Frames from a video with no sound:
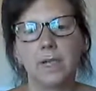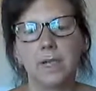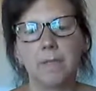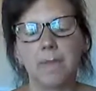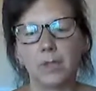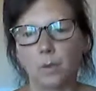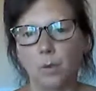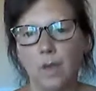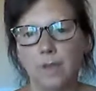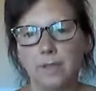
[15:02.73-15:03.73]
as
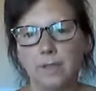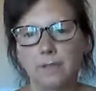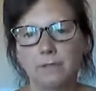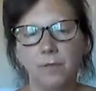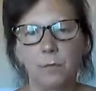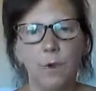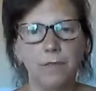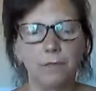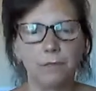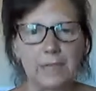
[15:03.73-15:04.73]
well. So if you
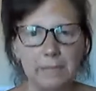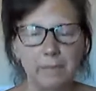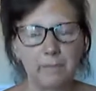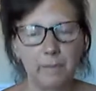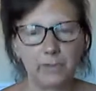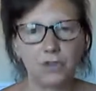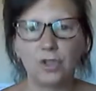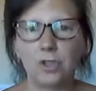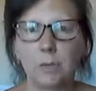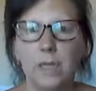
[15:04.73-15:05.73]
want the recipe for my
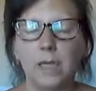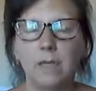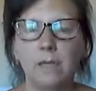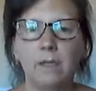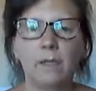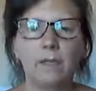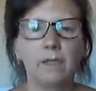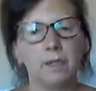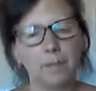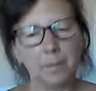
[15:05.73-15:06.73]
ginger pickle,
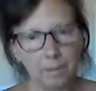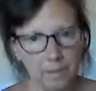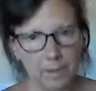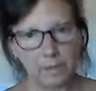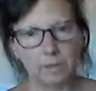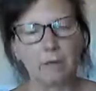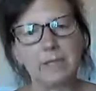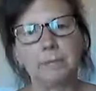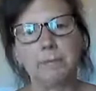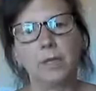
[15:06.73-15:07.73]
put it in the
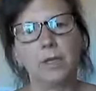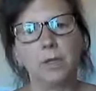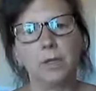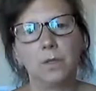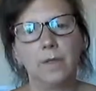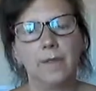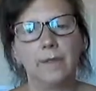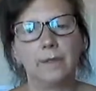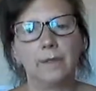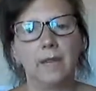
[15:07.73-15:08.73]
comments below,
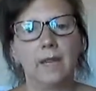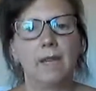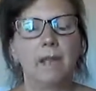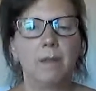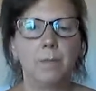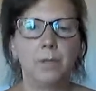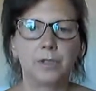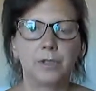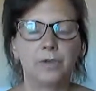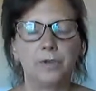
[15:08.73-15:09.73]
and I'll
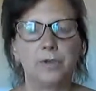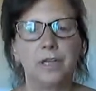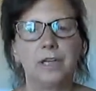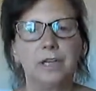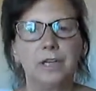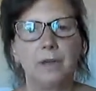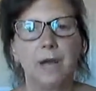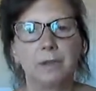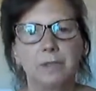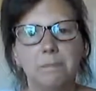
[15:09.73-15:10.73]
post that for you, let you know
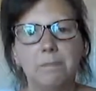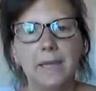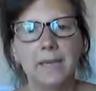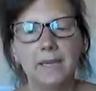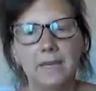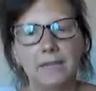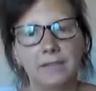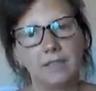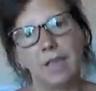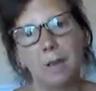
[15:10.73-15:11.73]
how to make it
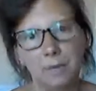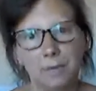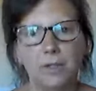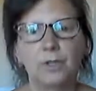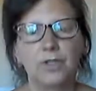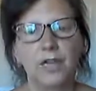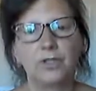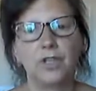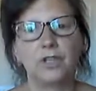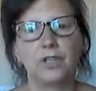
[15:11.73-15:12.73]
and to help with your
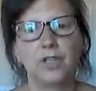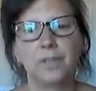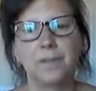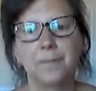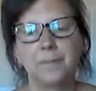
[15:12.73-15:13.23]
digestion.